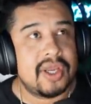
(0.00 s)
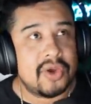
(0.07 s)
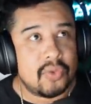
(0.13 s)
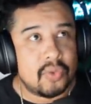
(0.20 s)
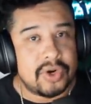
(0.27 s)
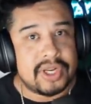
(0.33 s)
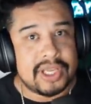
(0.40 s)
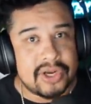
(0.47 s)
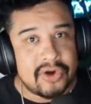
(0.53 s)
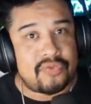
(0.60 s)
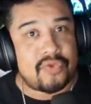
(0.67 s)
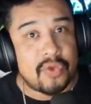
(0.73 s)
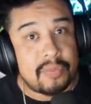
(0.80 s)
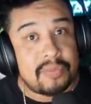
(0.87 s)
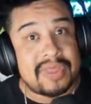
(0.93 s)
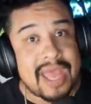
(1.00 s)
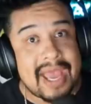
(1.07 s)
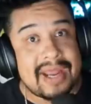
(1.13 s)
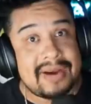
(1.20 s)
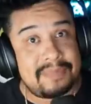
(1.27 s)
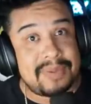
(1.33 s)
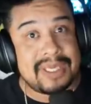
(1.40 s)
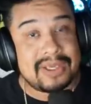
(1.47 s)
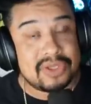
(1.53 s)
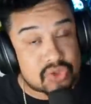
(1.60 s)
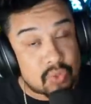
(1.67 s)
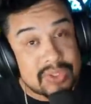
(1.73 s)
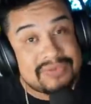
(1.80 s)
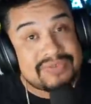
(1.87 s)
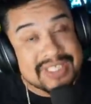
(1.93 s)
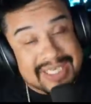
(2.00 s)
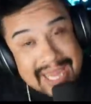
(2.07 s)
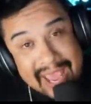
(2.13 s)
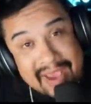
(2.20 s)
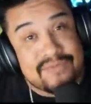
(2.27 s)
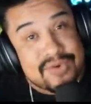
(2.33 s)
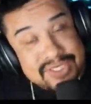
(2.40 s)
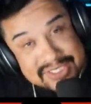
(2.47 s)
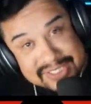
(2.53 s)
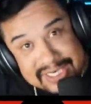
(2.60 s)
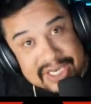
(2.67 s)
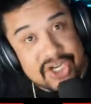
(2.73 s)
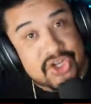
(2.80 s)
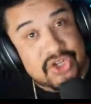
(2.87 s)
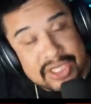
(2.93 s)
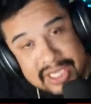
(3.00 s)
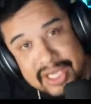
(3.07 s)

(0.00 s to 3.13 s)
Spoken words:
We're here from that beginning. So we've seen every single